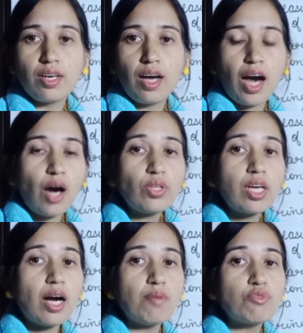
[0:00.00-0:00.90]
How they
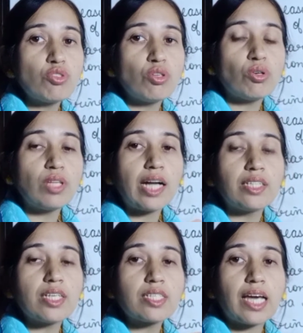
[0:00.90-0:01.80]
come to know
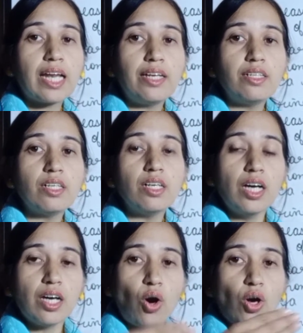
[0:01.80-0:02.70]
that this calendar
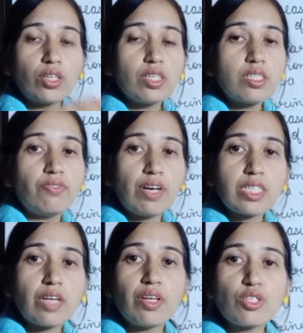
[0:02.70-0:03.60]
or this
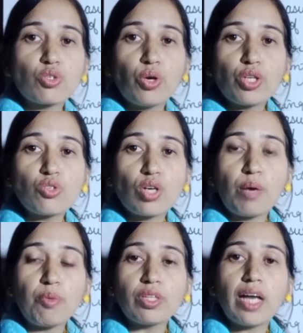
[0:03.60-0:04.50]
festival is going to
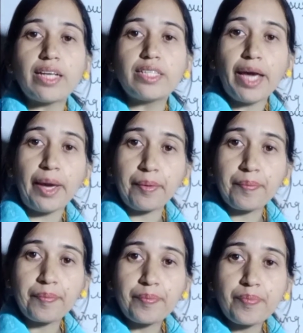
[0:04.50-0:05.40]
come on that day?
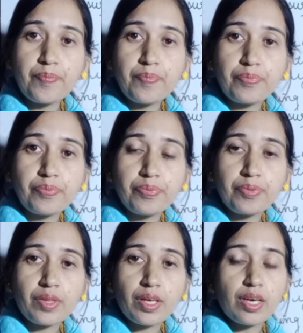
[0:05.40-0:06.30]

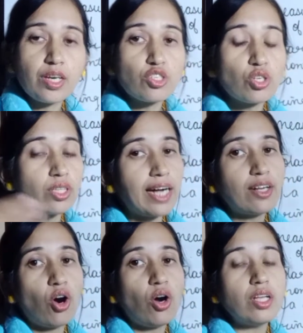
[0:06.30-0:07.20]
So
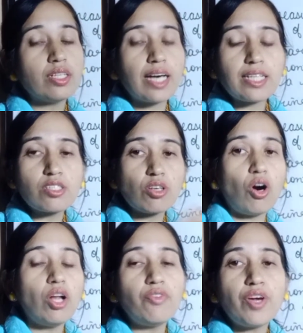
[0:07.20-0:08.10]
that's
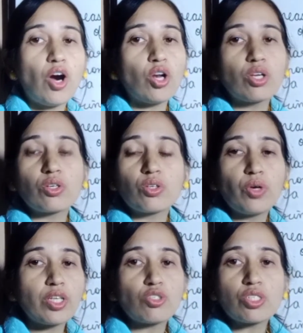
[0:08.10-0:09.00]
all we all
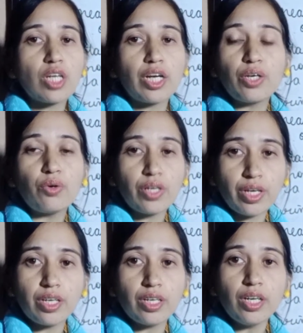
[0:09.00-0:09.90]
going to study over
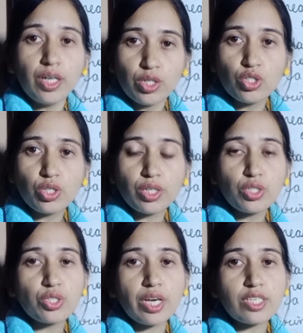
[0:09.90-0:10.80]
here in
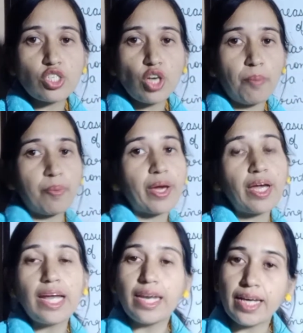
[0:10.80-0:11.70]
today's topic.
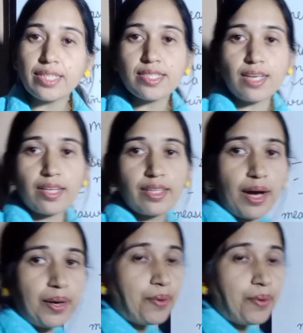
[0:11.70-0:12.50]
Let's start that.